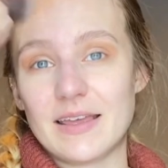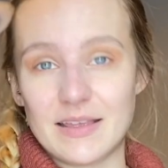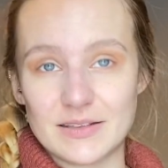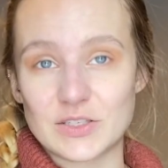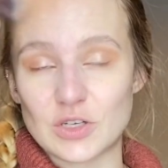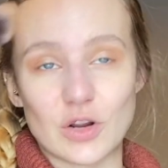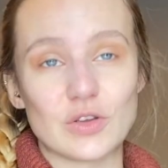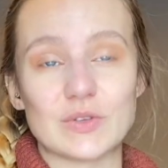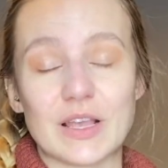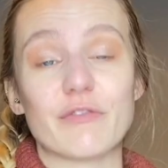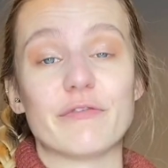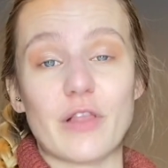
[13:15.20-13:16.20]
start
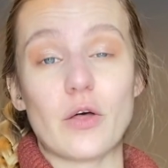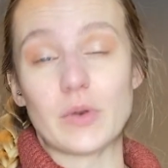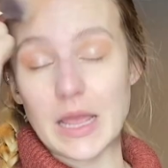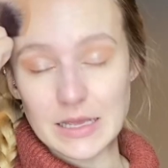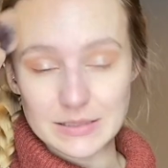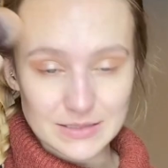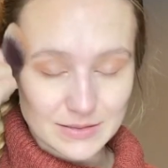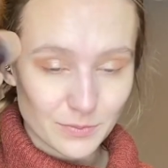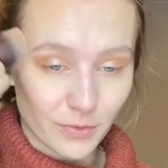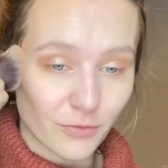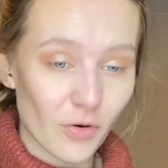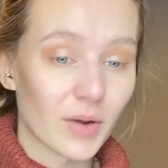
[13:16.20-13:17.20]
using Flonase
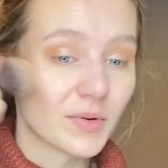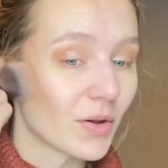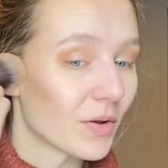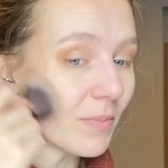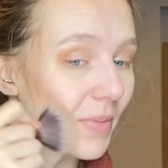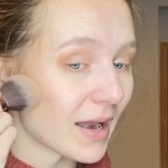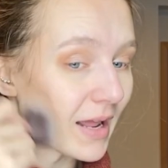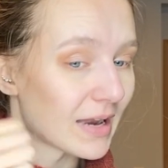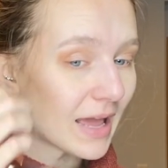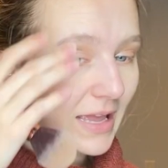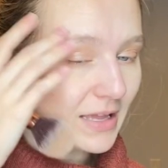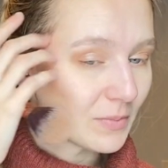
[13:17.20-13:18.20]
before I would go to bed at
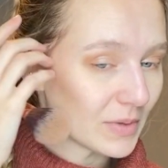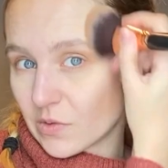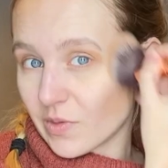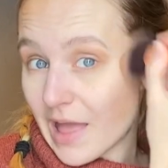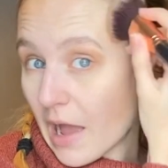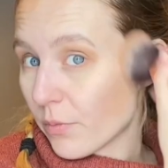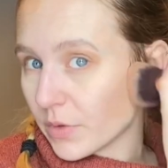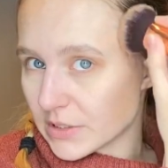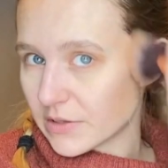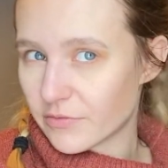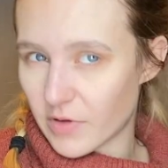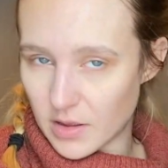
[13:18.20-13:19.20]
night, because that
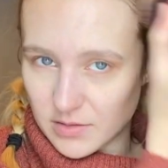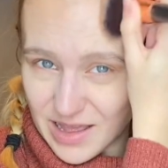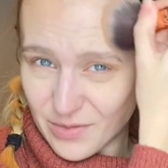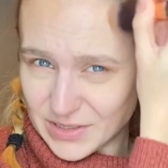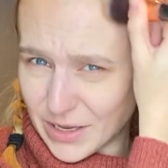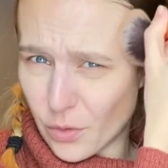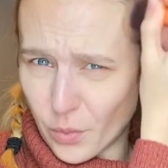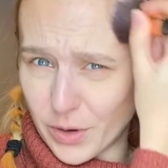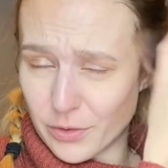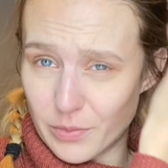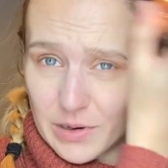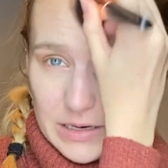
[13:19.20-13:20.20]
was fun. That was like a
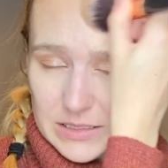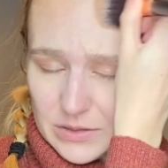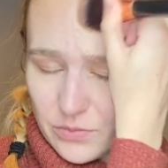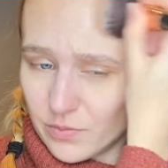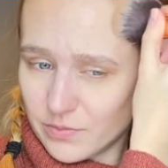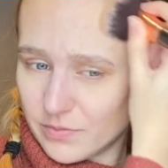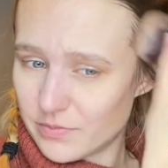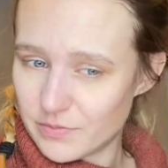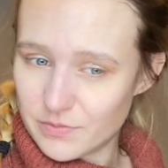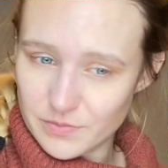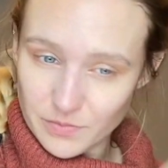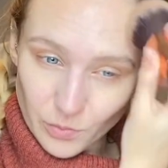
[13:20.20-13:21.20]
weird one.
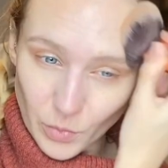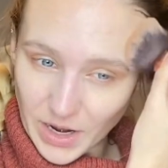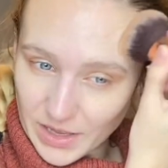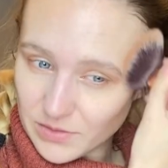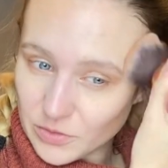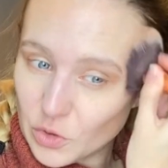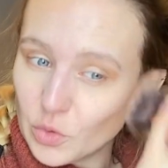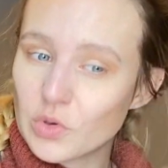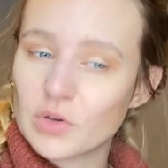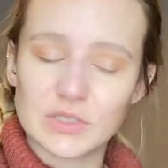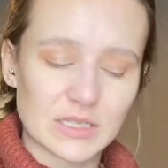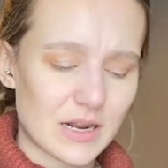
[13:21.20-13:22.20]
When I
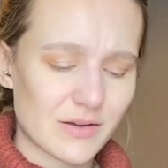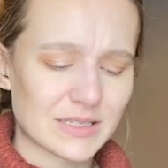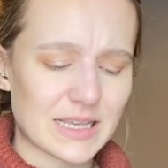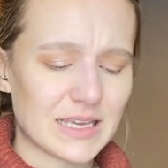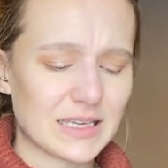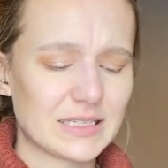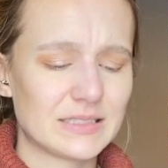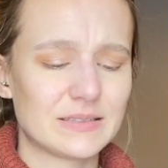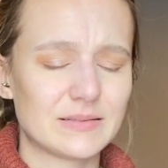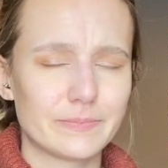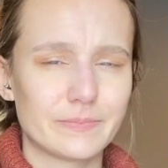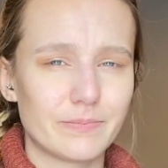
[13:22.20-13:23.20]
Googled it, I was like,
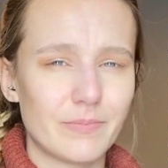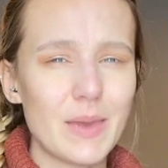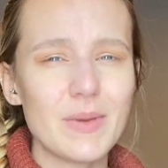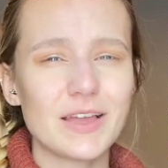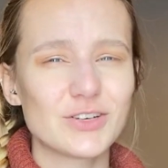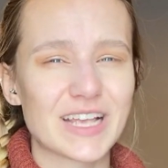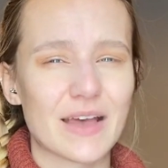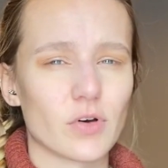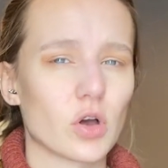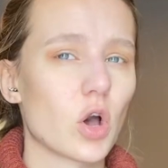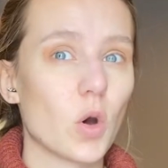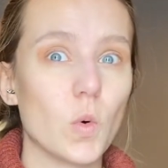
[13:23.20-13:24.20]
maybe I just have a
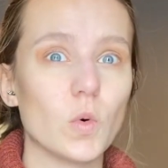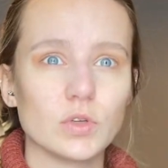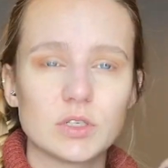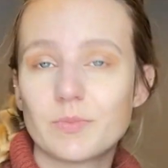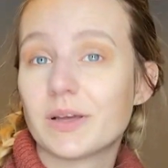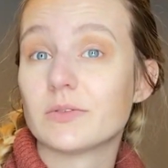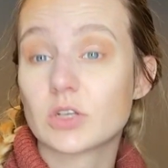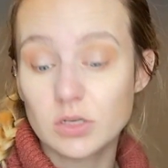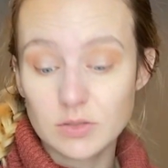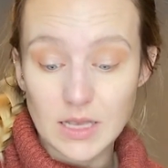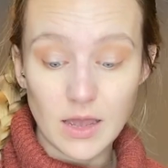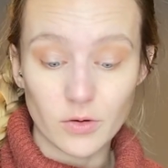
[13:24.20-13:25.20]
cold, but
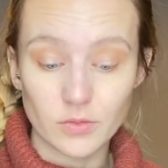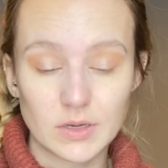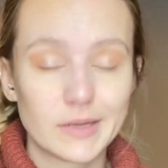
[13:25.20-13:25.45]
turns out